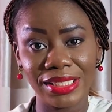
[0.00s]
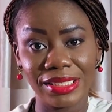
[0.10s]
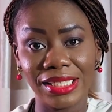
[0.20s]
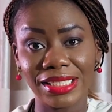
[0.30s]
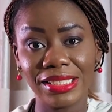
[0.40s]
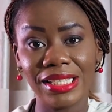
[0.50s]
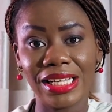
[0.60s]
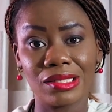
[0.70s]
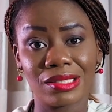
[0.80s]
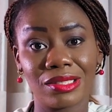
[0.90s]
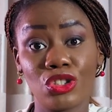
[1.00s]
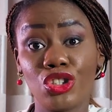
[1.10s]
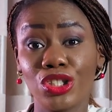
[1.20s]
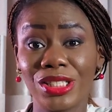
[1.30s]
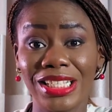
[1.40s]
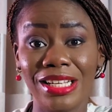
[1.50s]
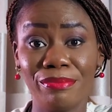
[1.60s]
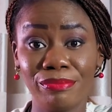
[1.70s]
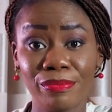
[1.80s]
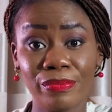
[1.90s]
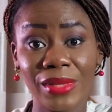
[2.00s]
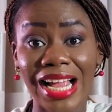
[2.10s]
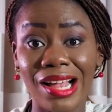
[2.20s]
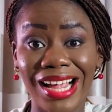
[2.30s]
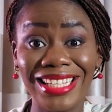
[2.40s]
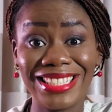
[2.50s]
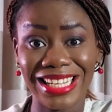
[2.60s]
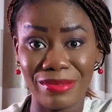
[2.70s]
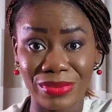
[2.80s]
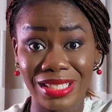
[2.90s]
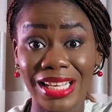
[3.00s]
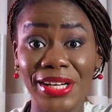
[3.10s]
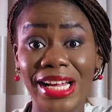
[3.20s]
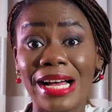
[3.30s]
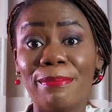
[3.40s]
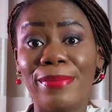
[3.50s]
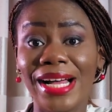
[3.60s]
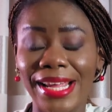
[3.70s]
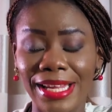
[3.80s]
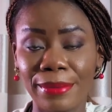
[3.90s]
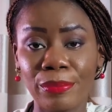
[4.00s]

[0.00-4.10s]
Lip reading: They are seen as short-term items that you can buy.